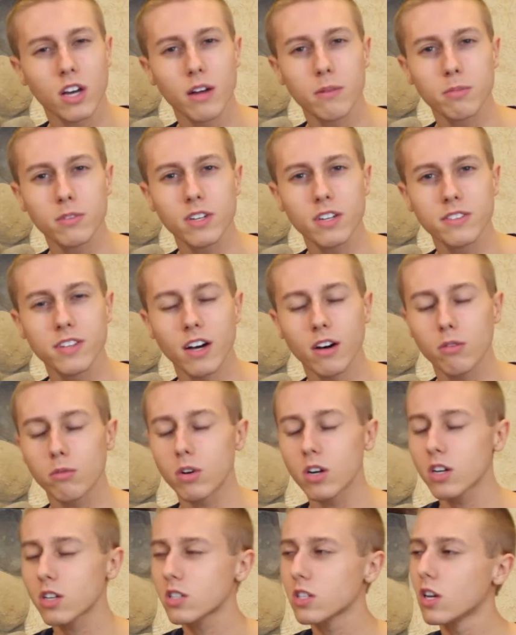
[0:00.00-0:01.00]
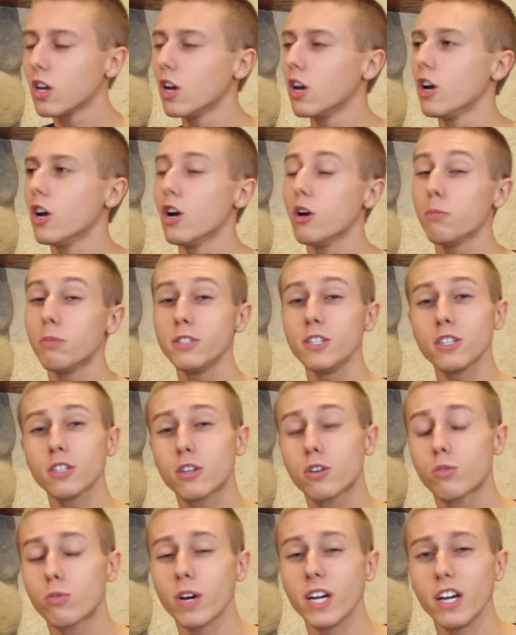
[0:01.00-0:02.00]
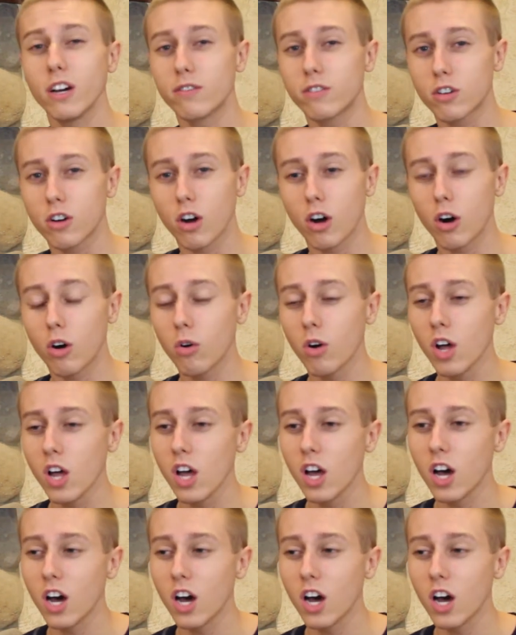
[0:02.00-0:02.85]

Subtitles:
I believe is how it works, but just great overall.